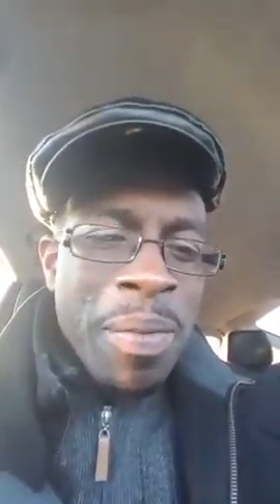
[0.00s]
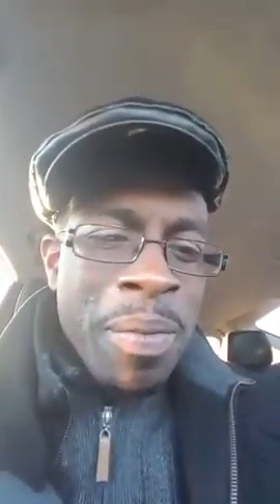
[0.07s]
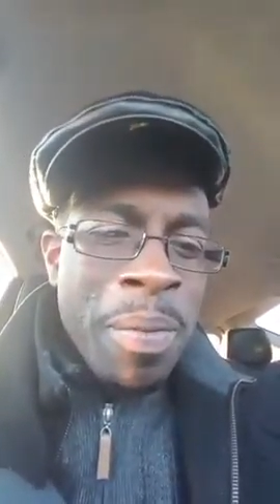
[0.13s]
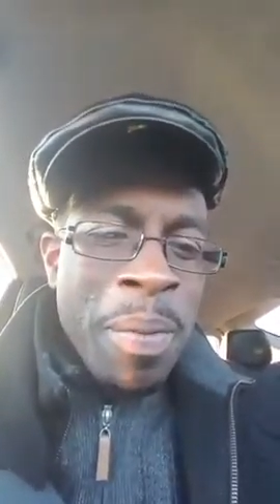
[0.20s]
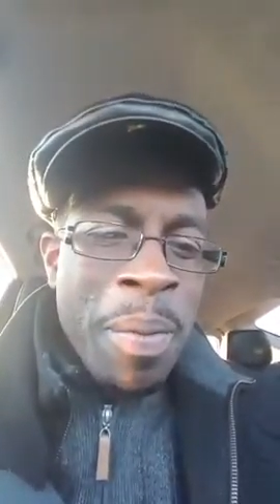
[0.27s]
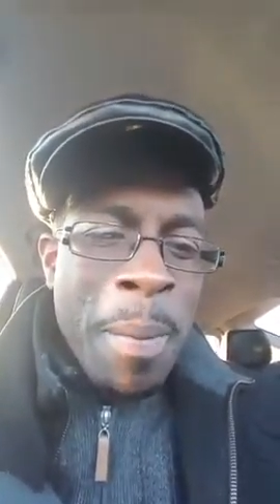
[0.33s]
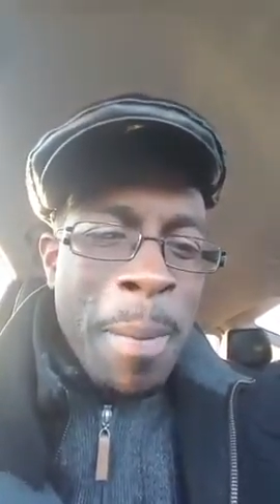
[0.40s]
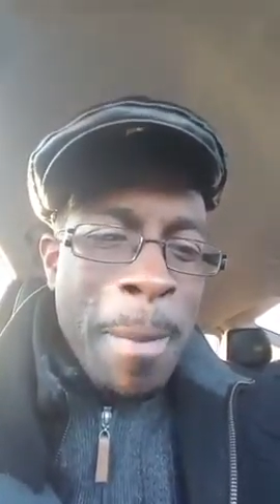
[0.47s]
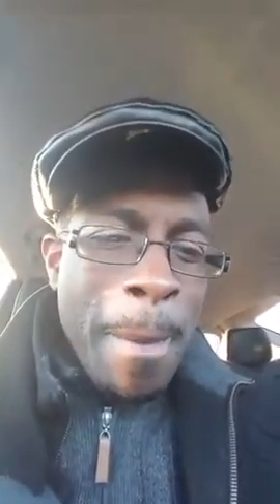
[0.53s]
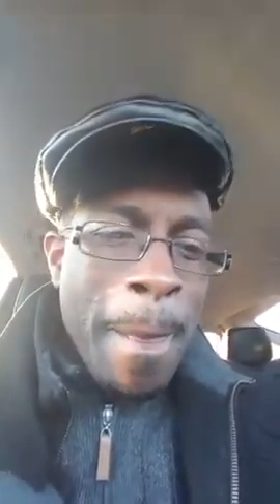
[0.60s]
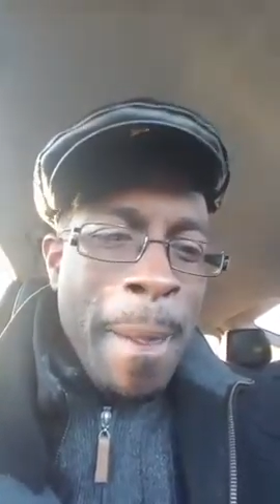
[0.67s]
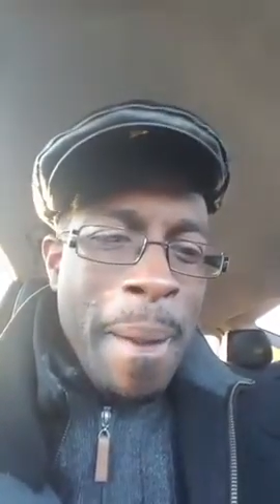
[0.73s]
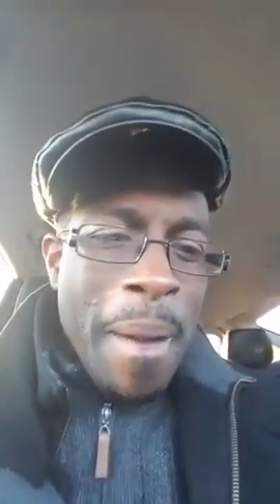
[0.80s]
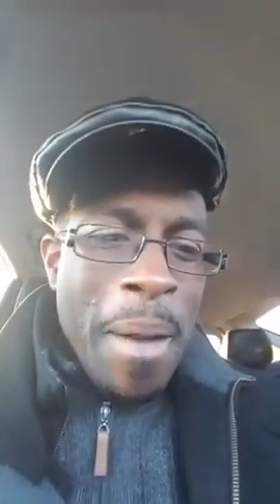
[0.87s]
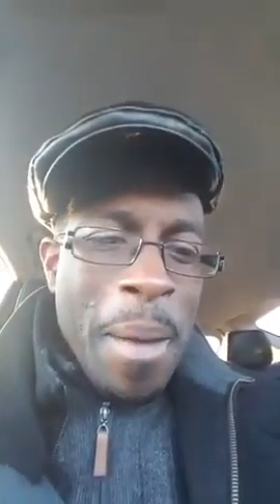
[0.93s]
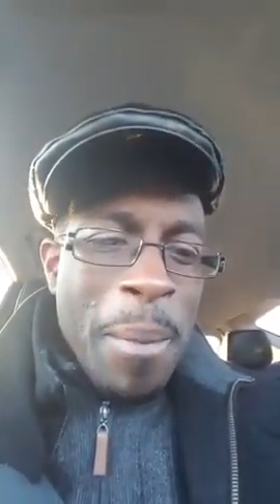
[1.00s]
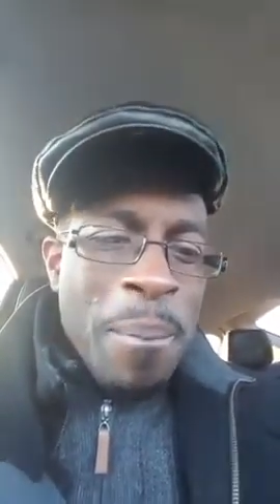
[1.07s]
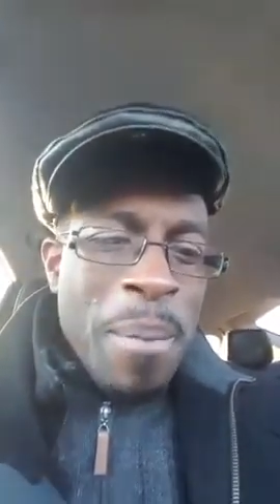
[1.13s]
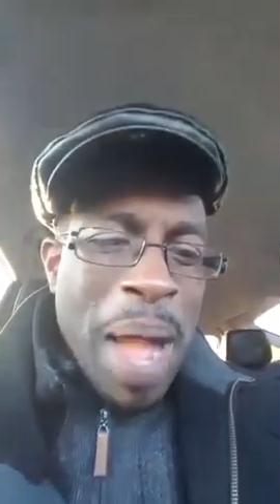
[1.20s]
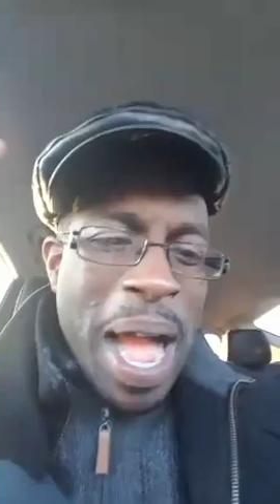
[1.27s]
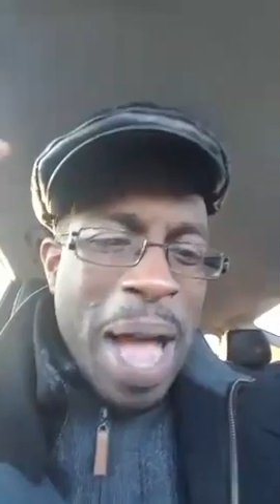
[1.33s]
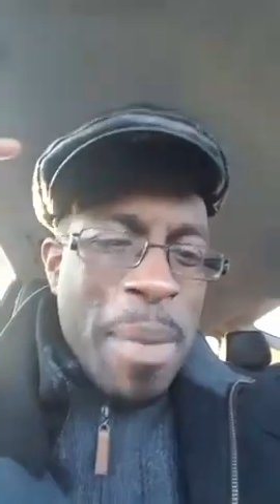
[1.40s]

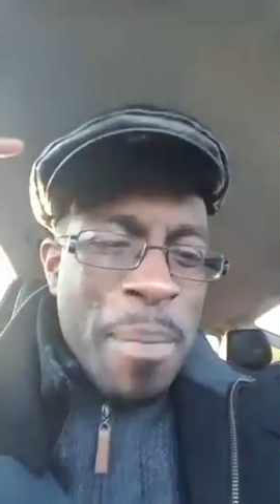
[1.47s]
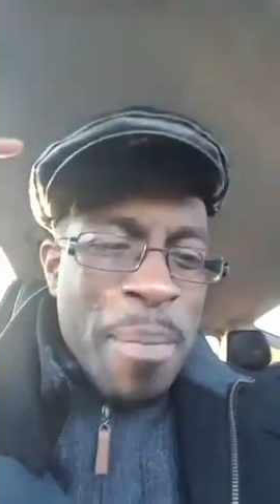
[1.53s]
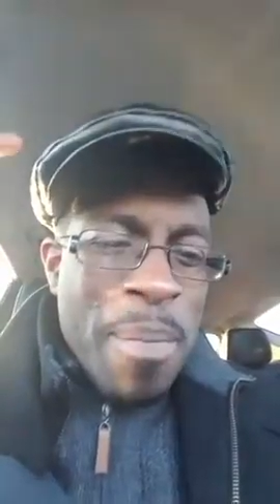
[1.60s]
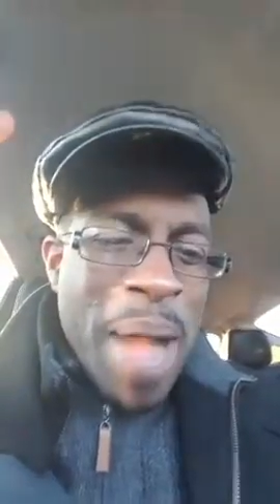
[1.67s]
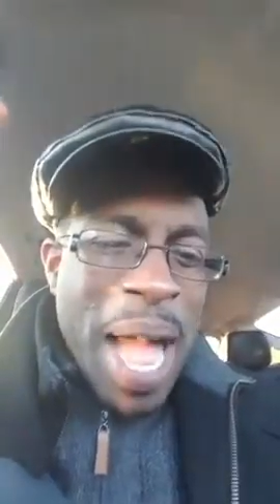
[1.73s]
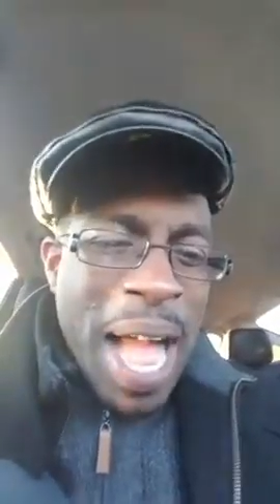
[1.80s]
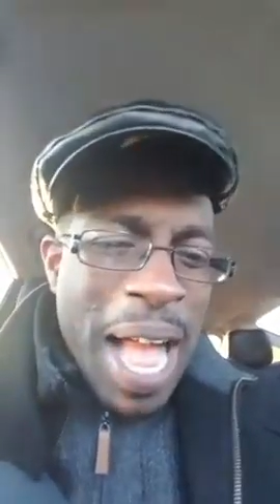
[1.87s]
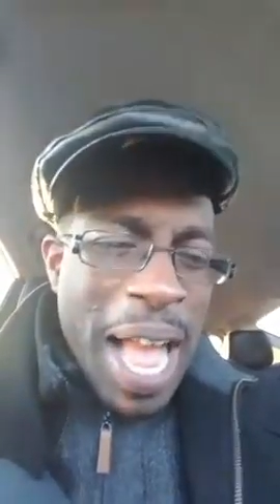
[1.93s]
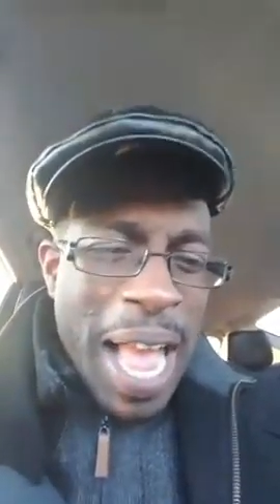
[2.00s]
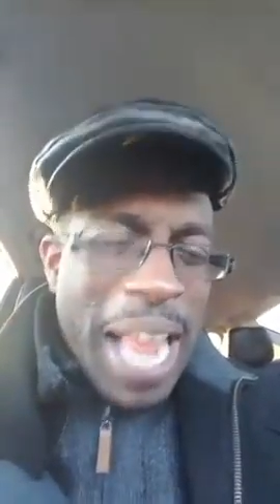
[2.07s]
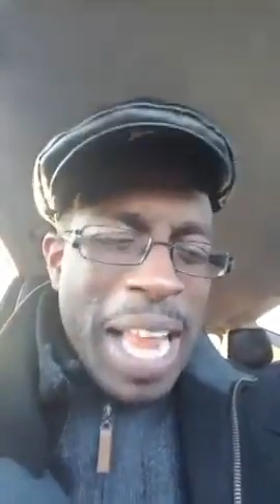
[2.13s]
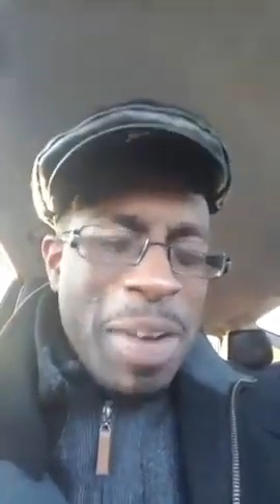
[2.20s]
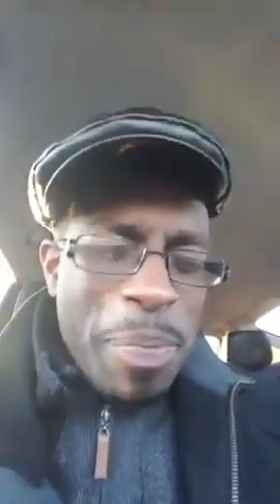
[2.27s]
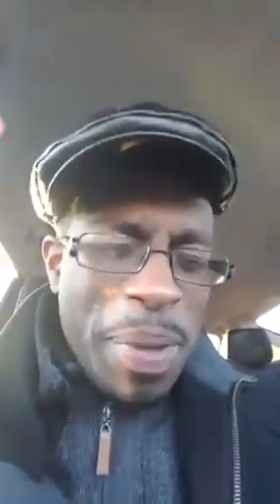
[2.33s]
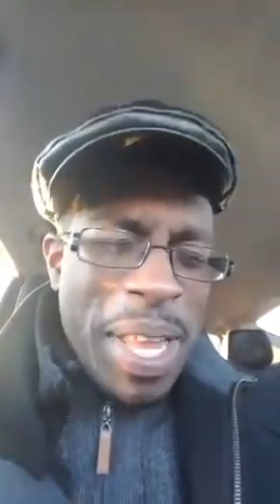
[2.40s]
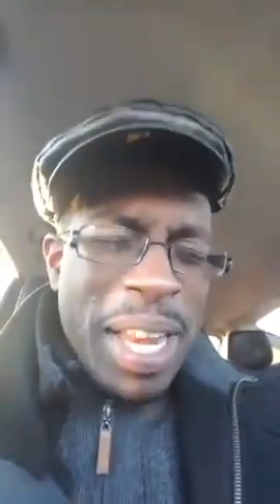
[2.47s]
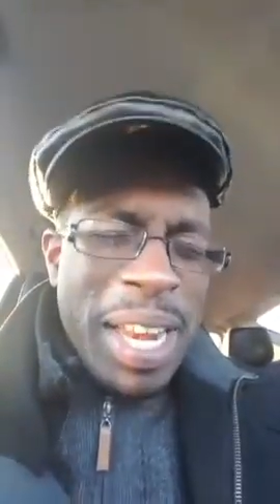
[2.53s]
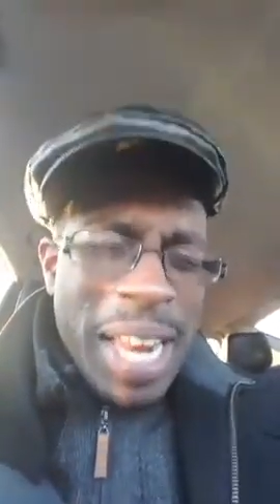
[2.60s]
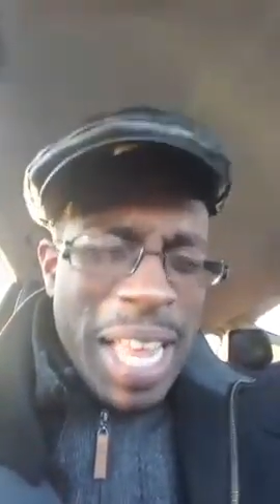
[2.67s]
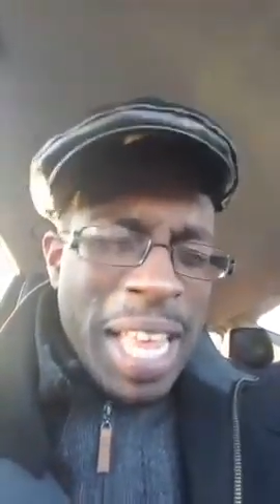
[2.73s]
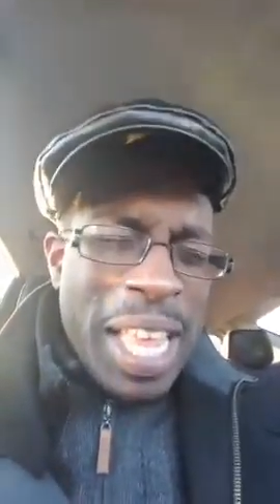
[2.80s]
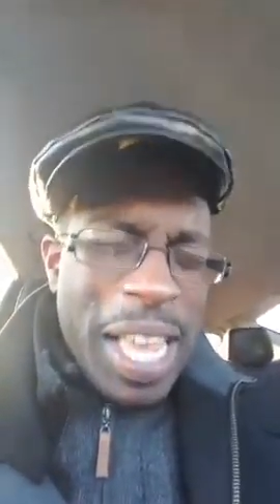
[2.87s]
Hmm. My mind
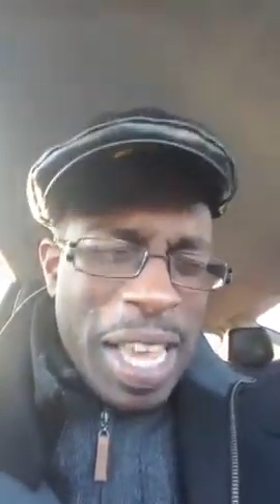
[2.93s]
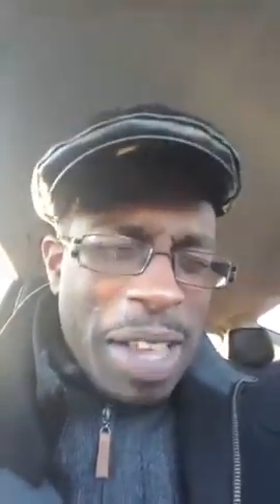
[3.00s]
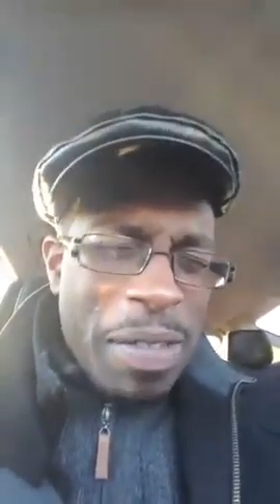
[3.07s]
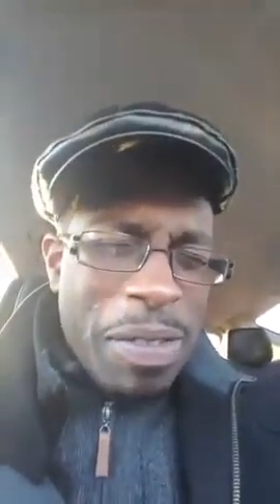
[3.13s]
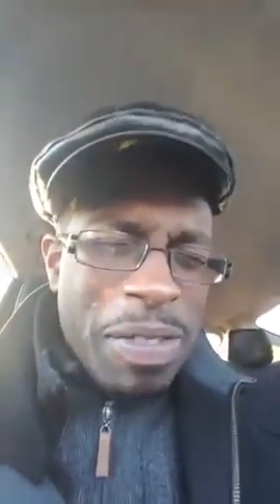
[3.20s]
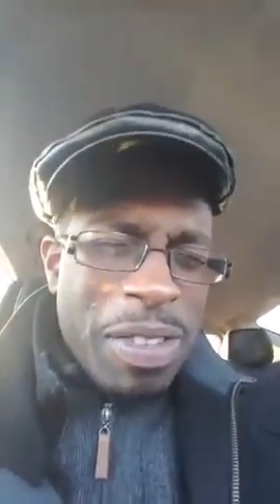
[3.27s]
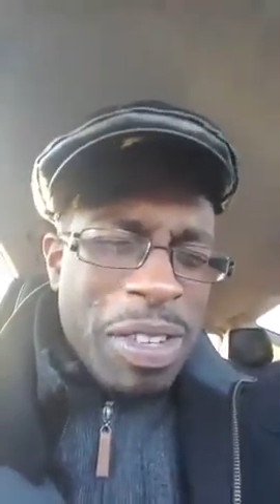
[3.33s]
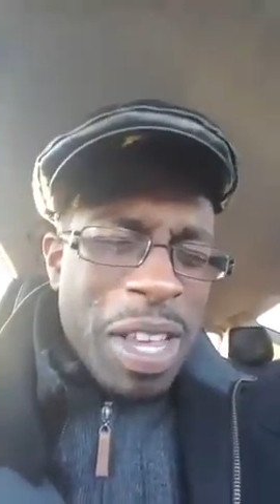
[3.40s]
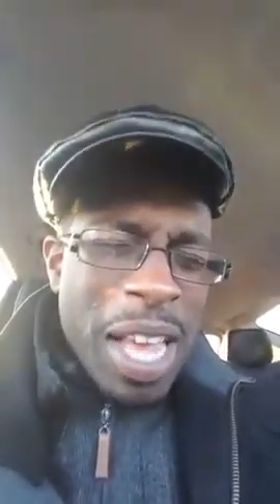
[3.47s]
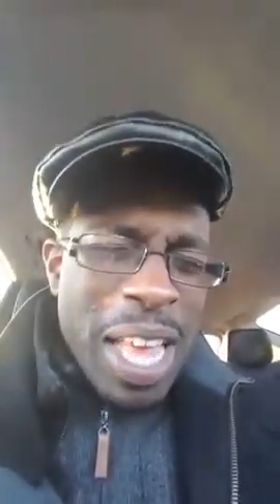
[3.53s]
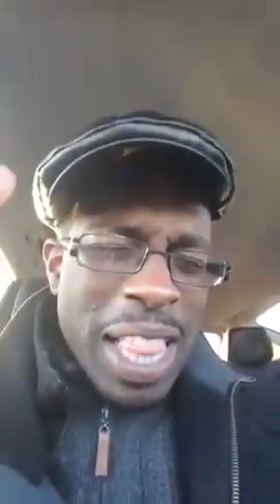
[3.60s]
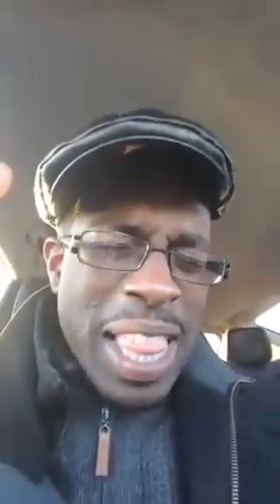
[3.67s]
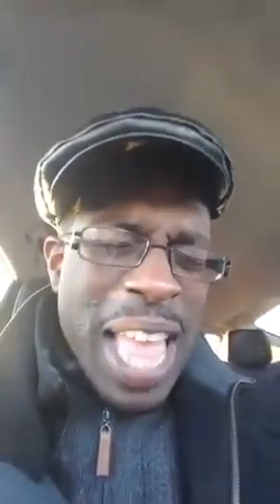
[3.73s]
believes